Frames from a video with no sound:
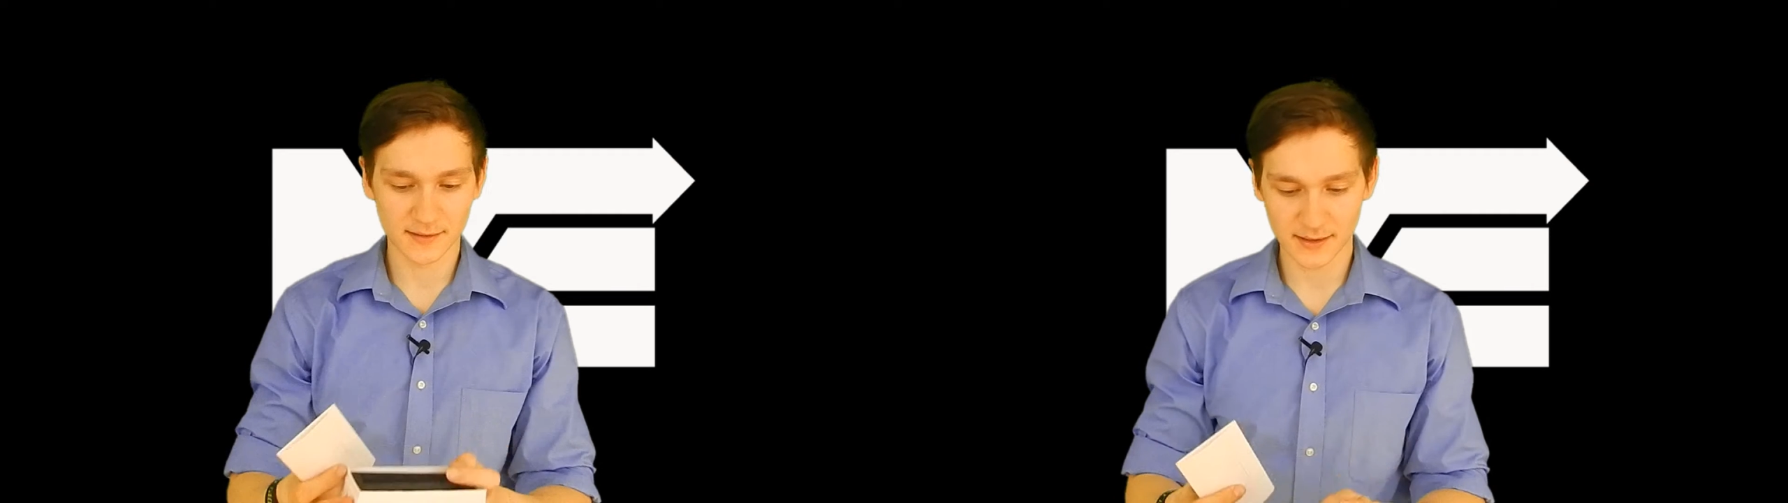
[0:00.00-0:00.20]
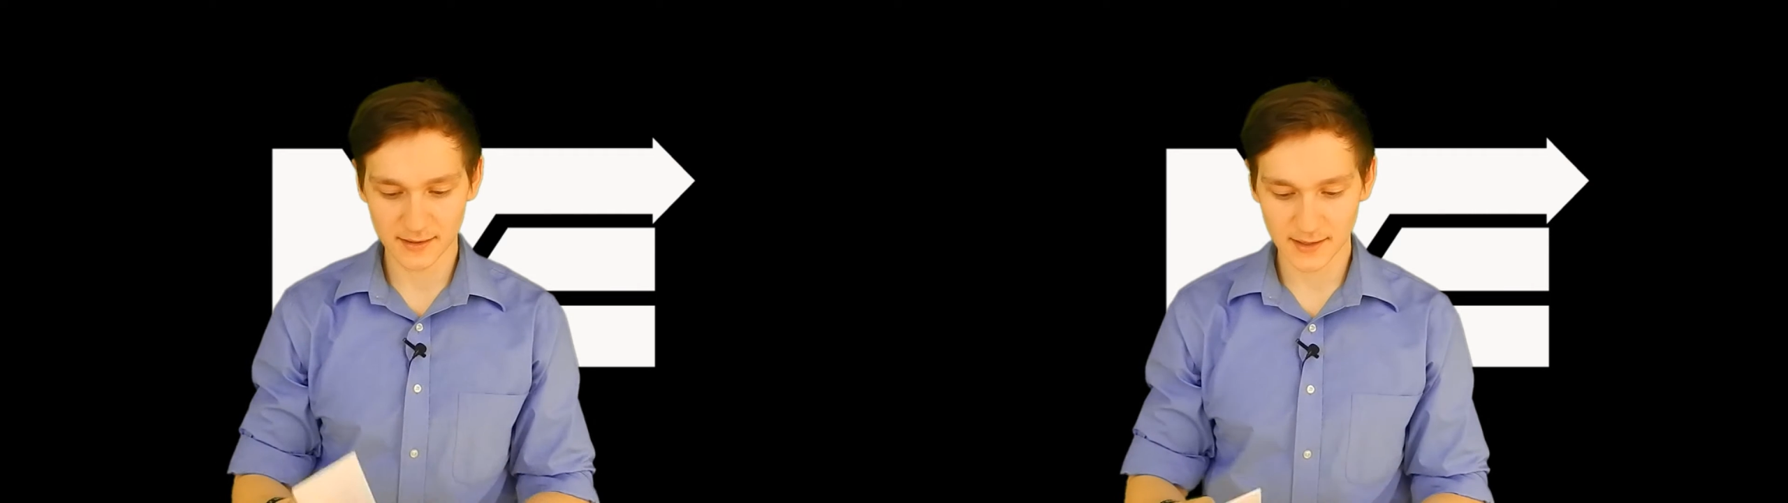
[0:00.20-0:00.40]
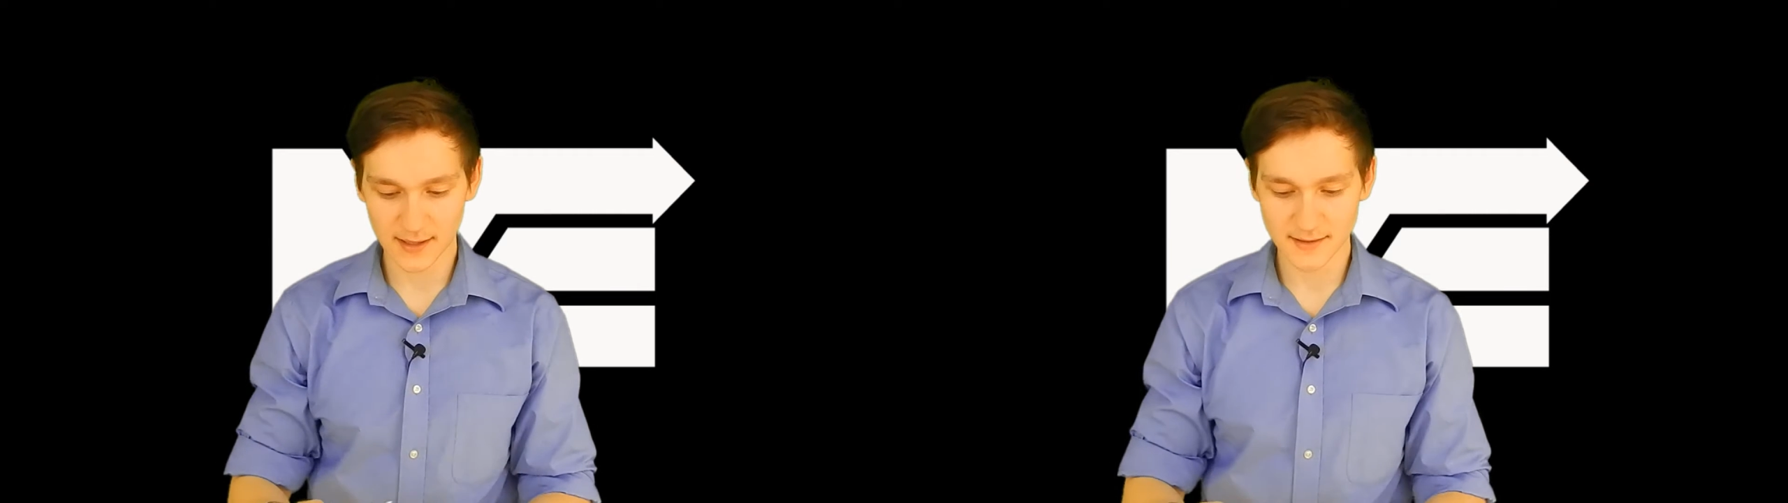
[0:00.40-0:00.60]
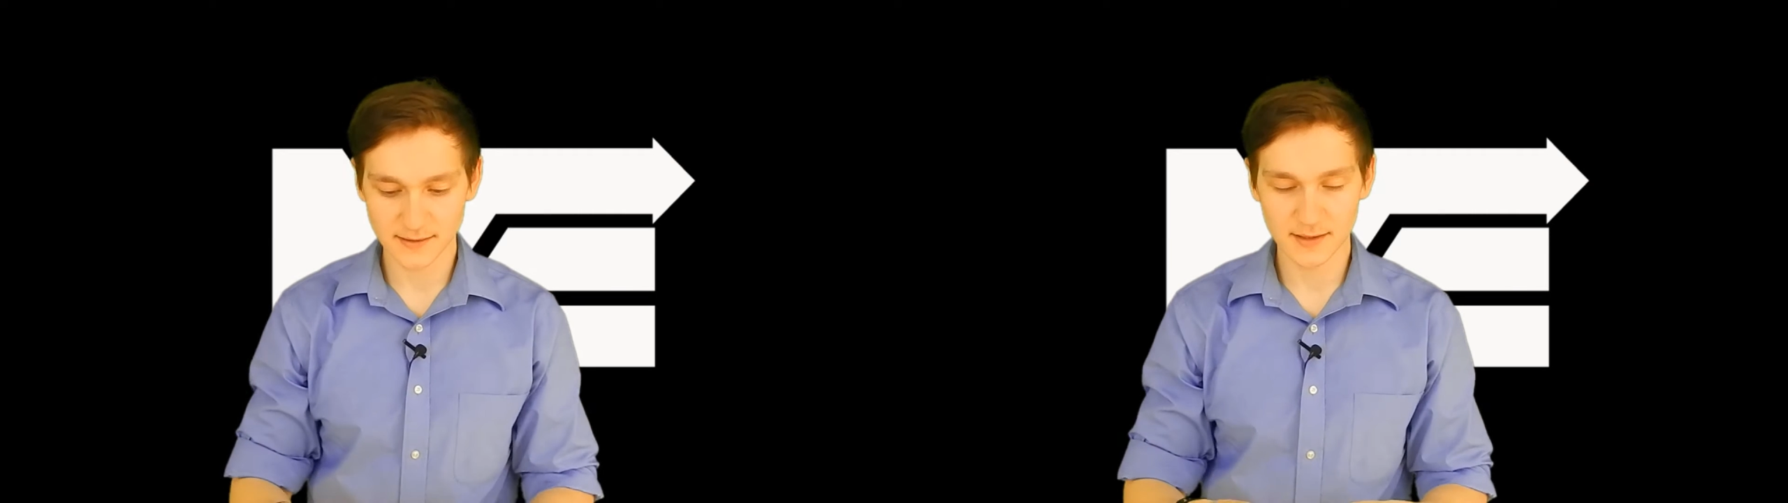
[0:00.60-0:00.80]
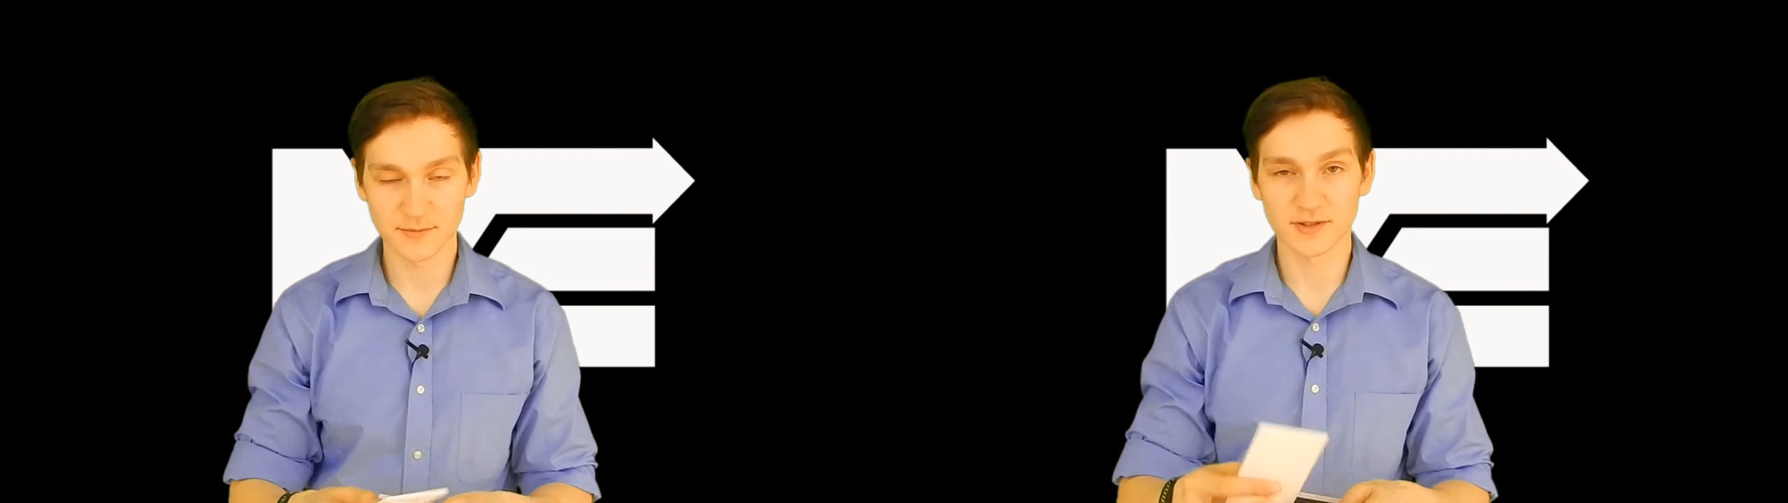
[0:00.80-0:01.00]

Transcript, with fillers: It contains some